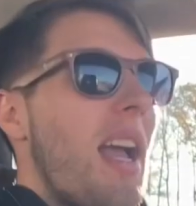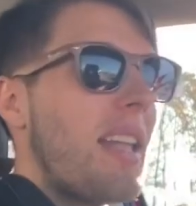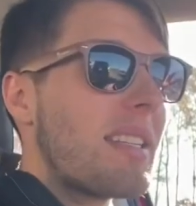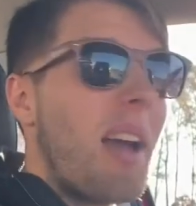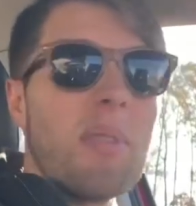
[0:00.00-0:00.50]

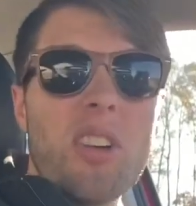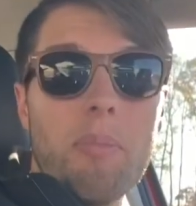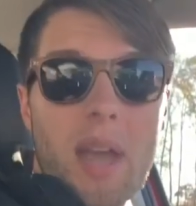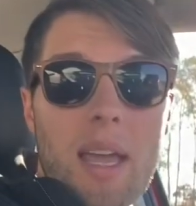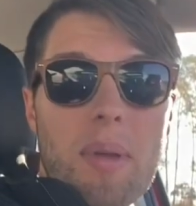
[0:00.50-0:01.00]
It's time to start
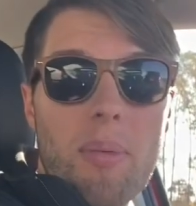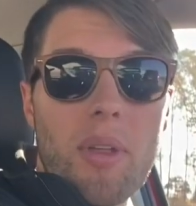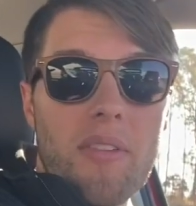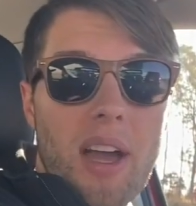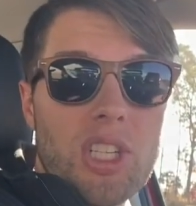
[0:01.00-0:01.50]
paying people
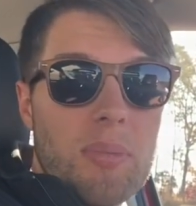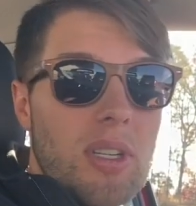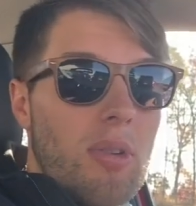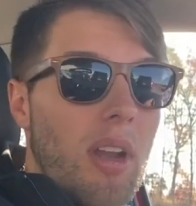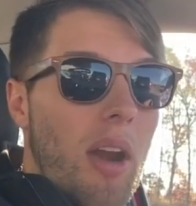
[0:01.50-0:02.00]
that have actually
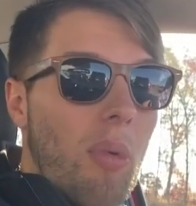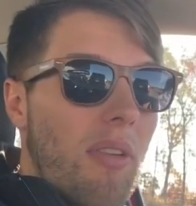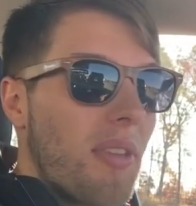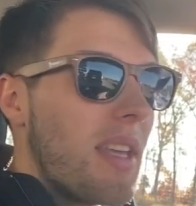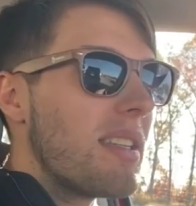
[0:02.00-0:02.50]
been doing a lot of
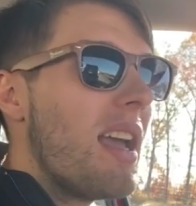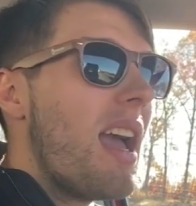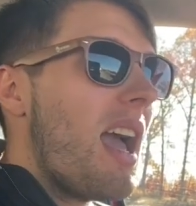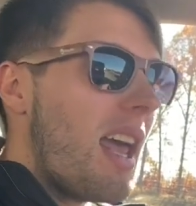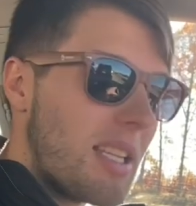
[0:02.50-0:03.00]
work for this.
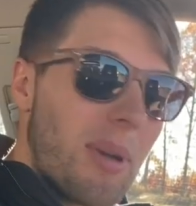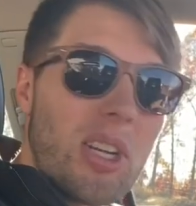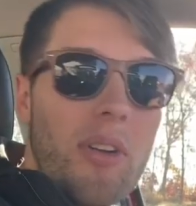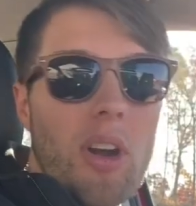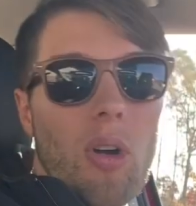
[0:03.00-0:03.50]
And
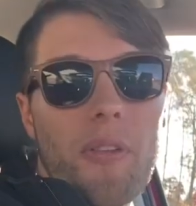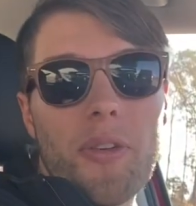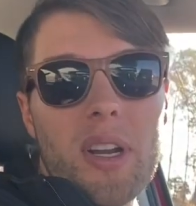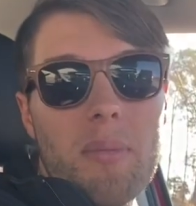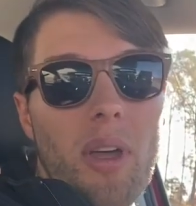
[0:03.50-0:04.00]
especially if we hit our goal of
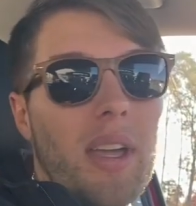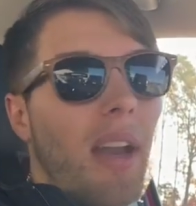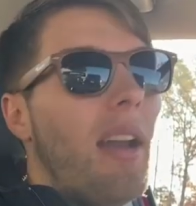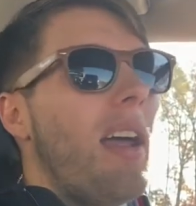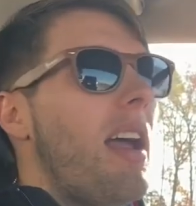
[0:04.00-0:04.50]
30
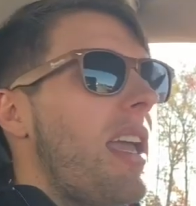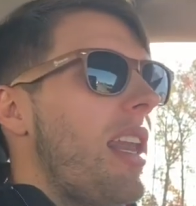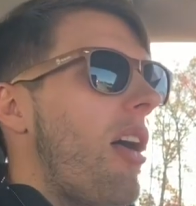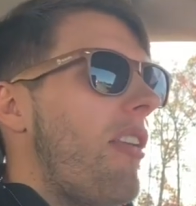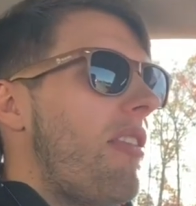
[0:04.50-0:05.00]
million, you
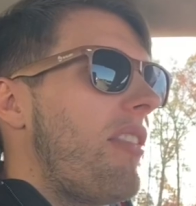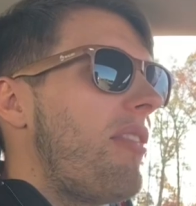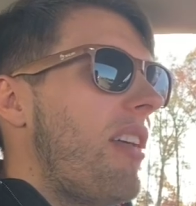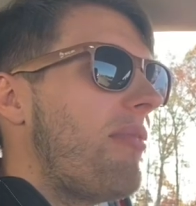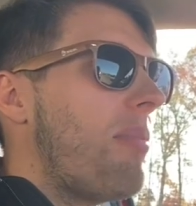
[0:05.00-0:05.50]
know,
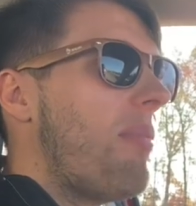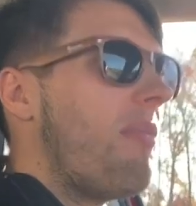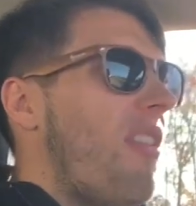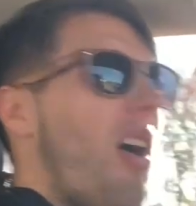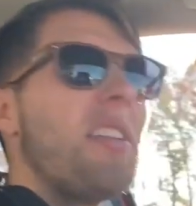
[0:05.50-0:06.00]
if
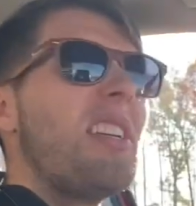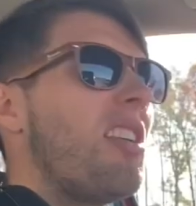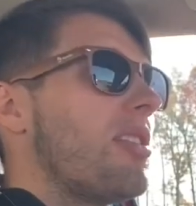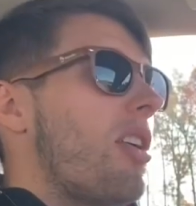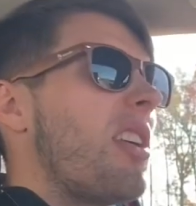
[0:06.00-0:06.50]

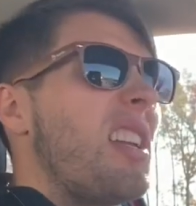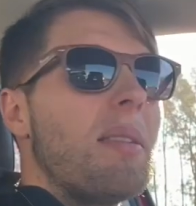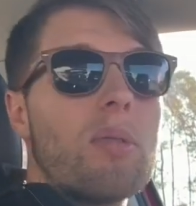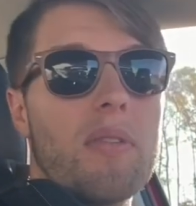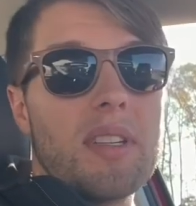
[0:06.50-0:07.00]
volunteers aren't getting
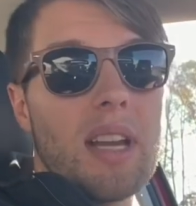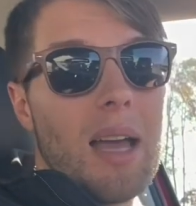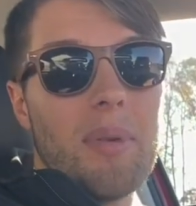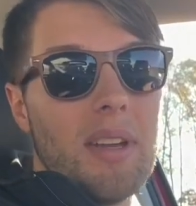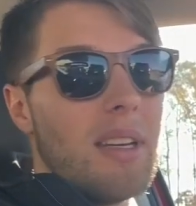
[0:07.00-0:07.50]
some sort of
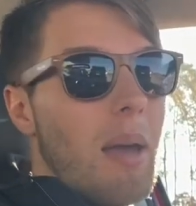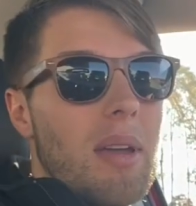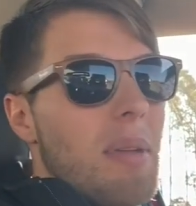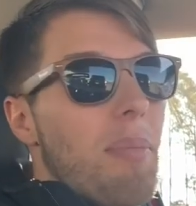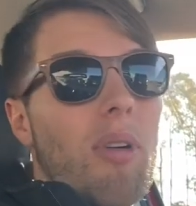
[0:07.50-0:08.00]
stipend, I
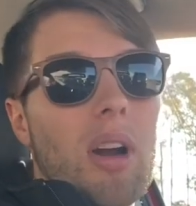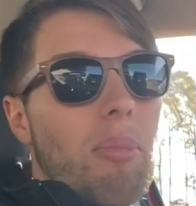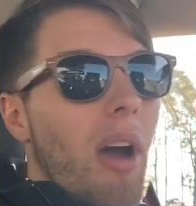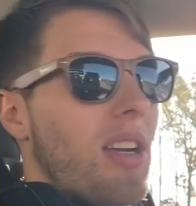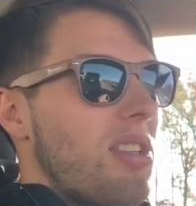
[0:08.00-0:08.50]
mean, people are going
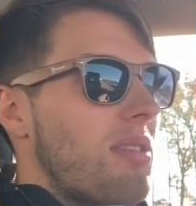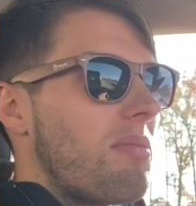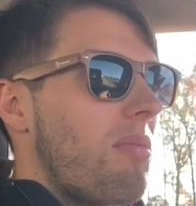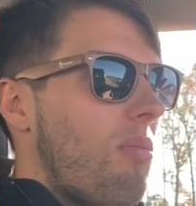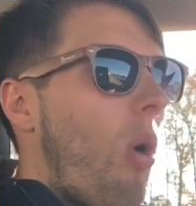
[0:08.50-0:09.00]
to probably just
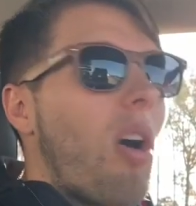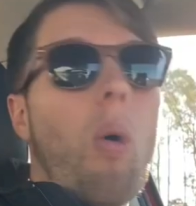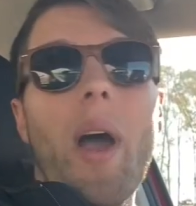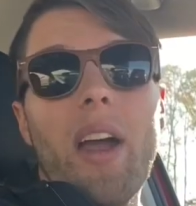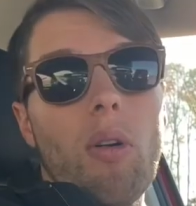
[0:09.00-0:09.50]
walk
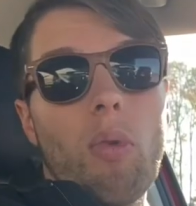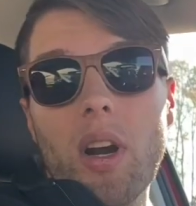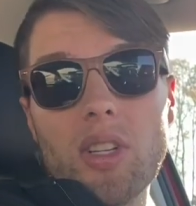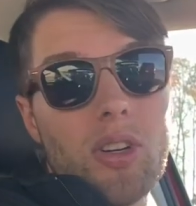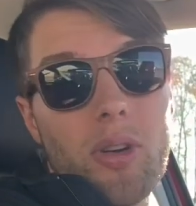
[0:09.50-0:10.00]
away, or we're
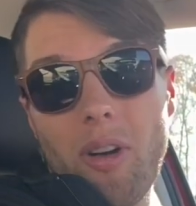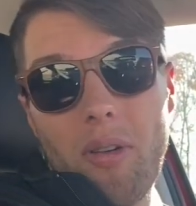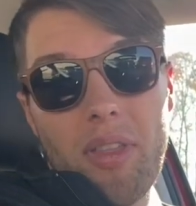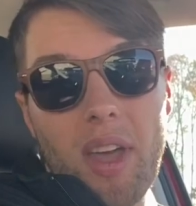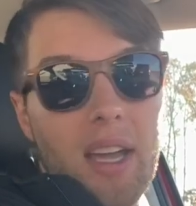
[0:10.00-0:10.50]
going to start doing our
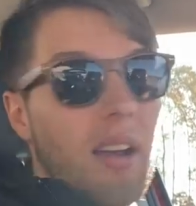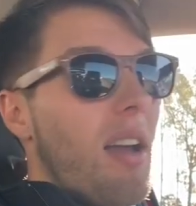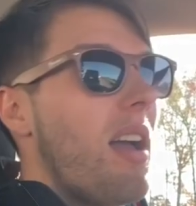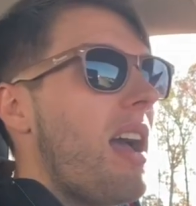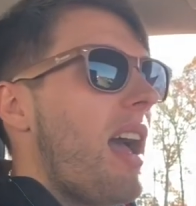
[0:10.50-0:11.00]
own thing.